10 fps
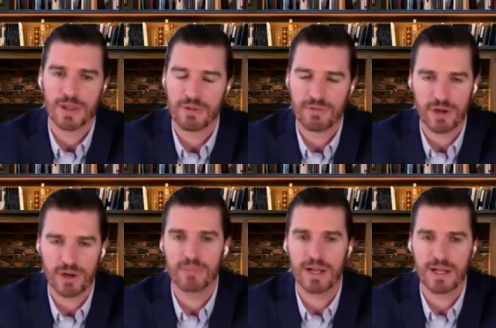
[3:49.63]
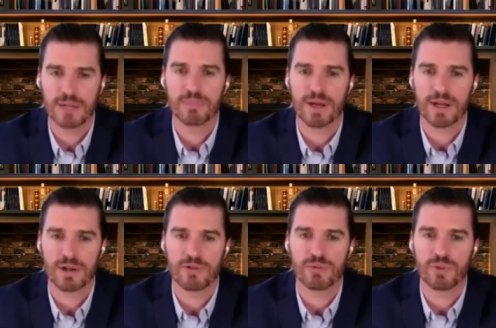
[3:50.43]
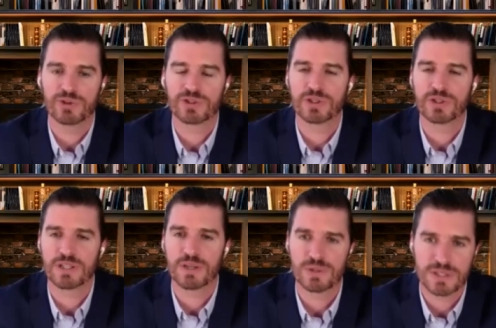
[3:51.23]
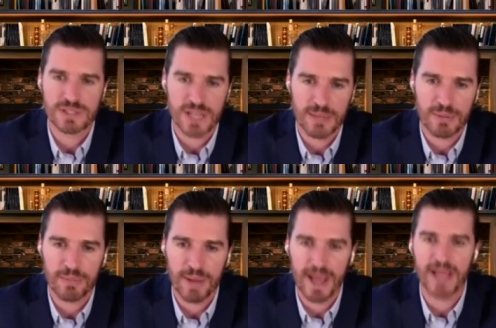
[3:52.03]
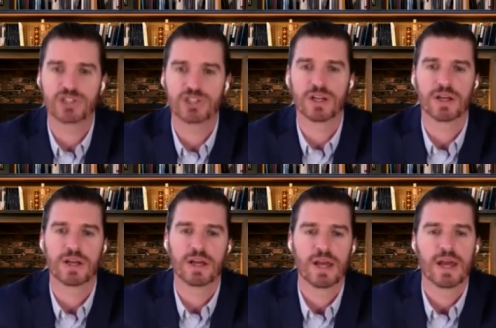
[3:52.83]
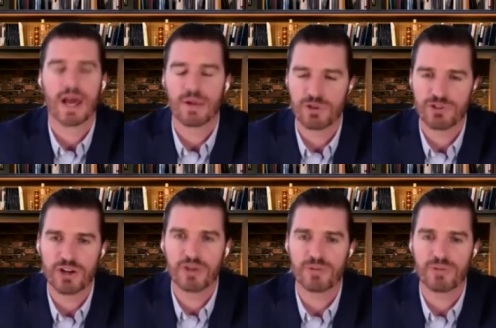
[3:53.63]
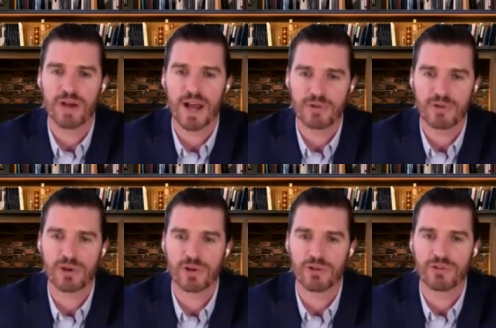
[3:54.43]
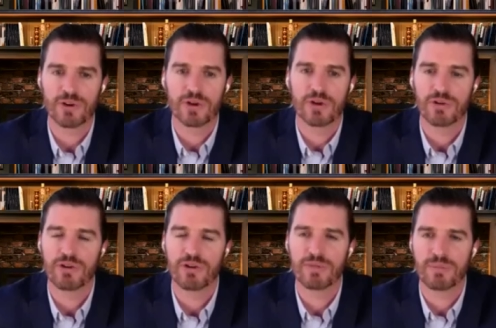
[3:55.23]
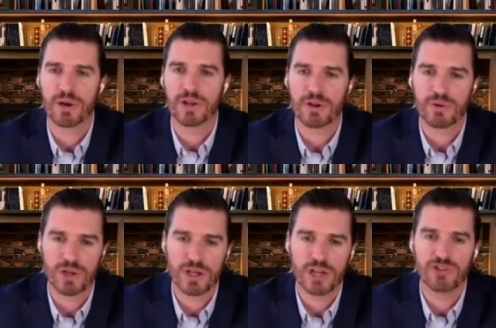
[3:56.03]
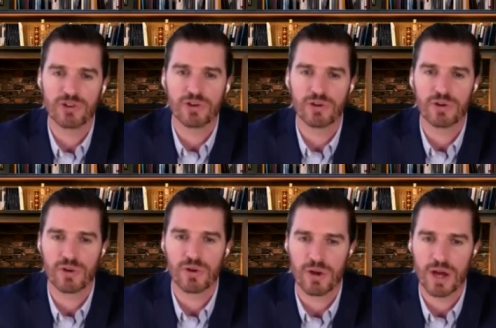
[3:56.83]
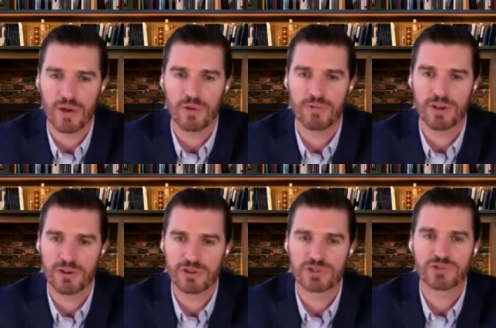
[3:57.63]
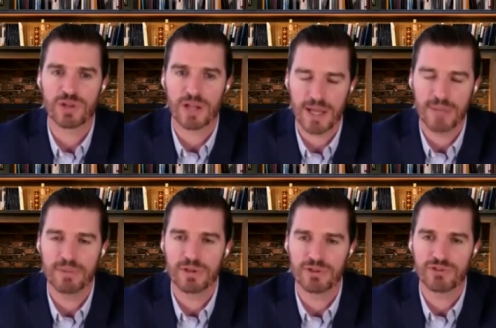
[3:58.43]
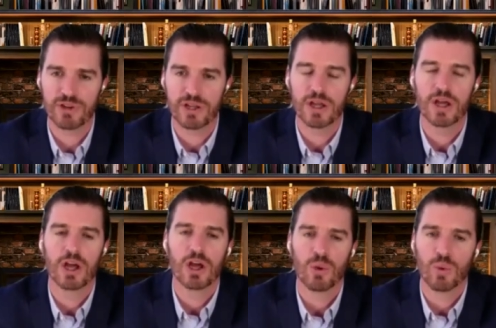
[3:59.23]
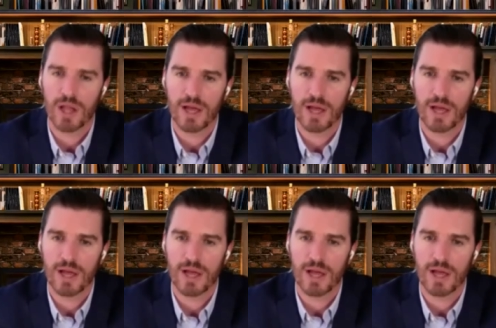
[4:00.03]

The environmental panels will discuss how sustainable packaging and regenerative agriculture, driven by the creation uh, uh, of an industrial hemp industry, will